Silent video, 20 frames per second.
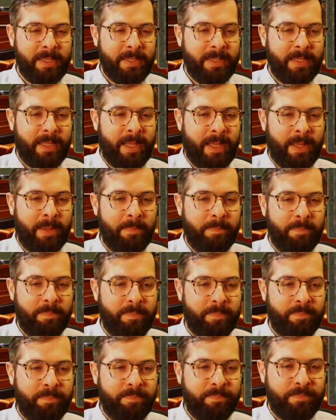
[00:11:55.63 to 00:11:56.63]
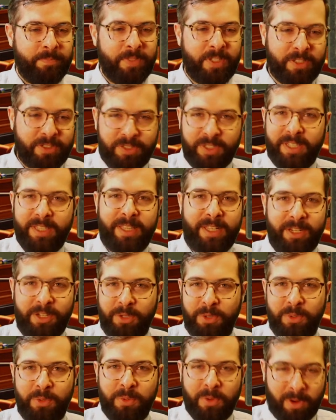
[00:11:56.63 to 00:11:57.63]
You see that
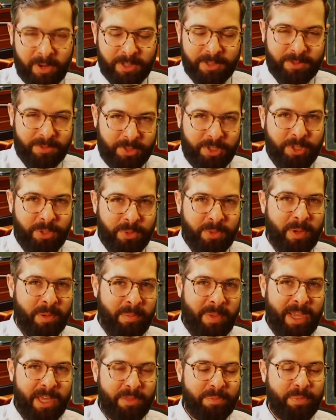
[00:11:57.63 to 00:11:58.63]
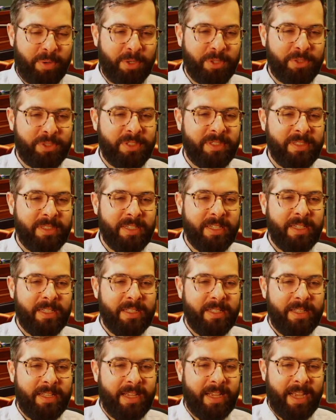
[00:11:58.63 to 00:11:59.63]
you are too a math person
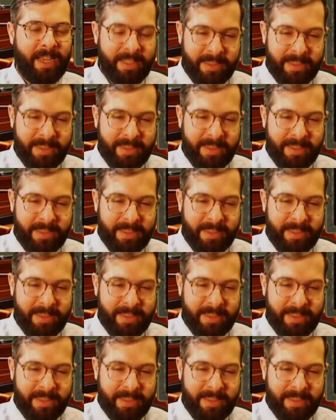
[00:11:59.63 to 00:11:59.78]
and